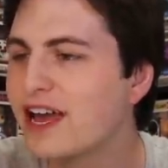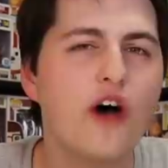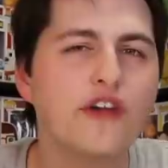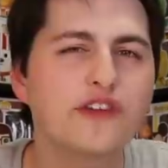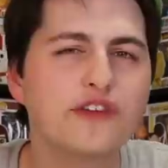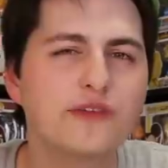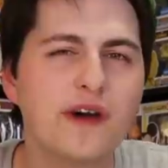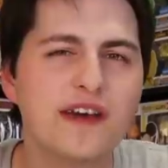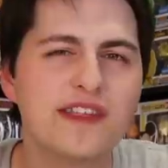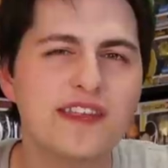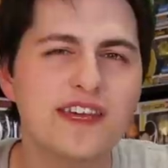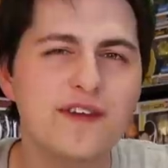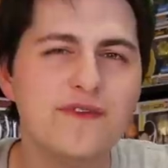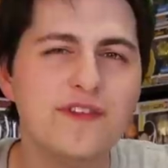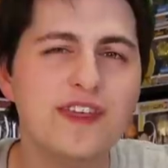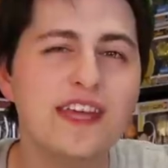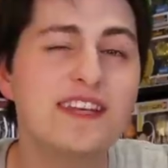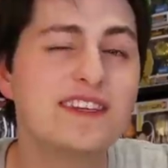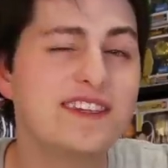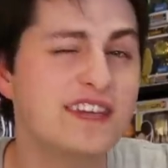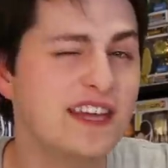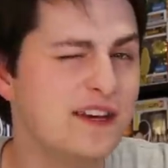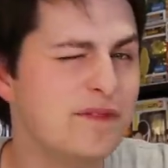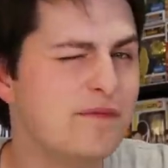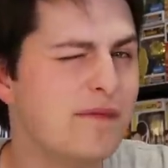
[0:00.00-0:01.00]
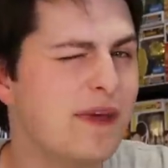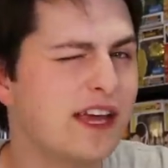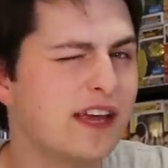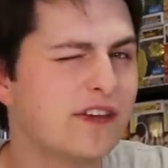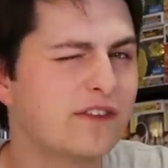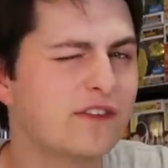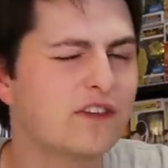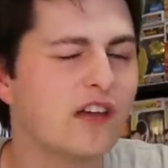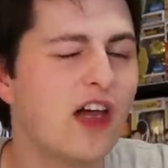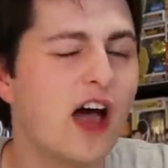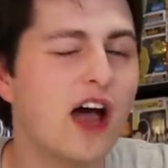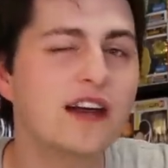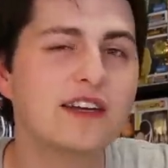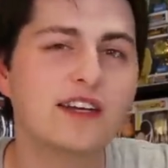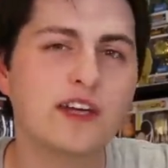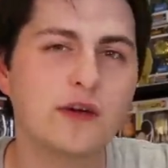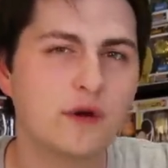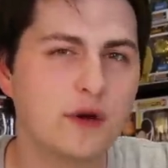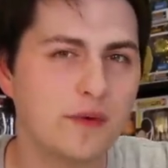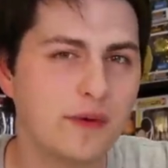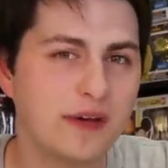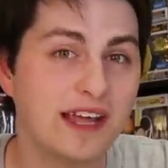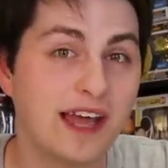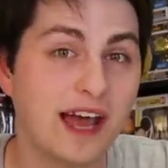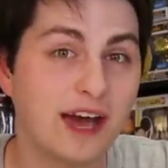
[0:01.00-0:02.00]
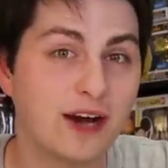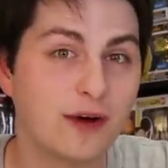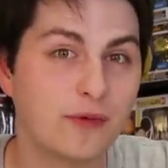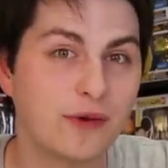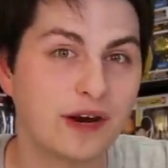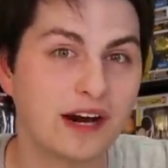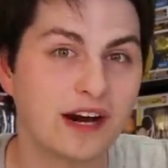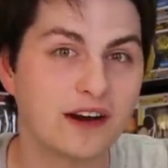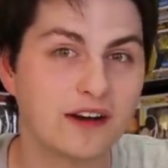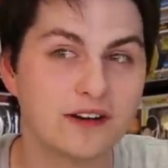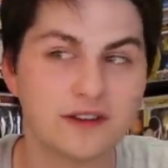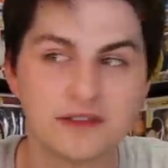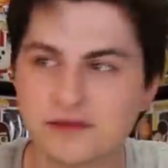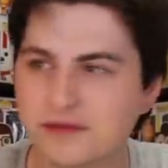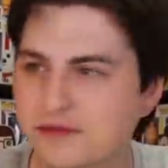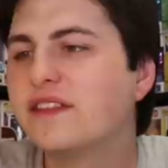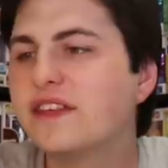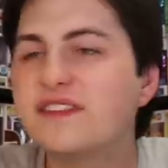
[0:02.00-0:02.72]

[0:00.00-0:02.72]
Also, I think if they didn't make it flocked, it would have been kind of weird.